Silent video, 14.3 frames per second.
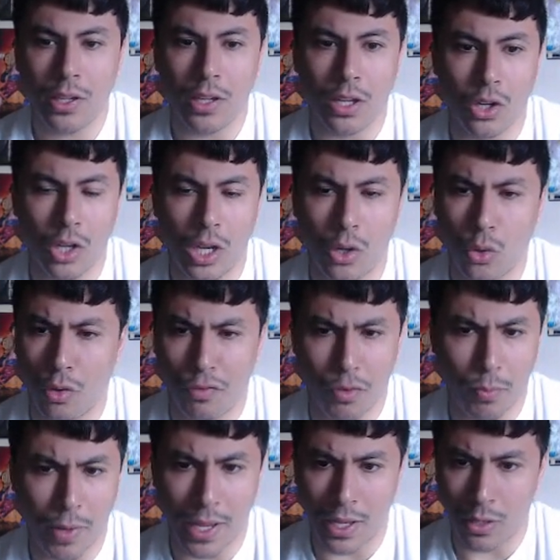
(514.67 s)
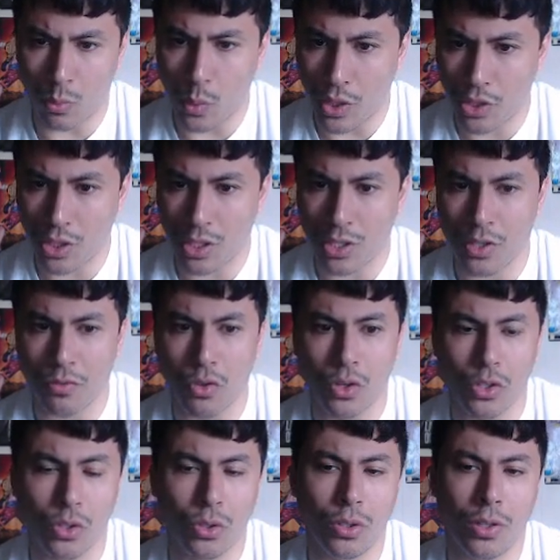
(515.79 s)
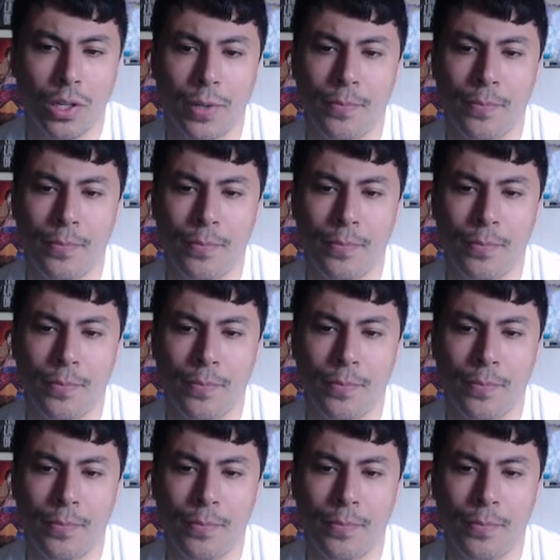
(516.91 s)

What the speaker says: Or if you're playing Witches, you've got your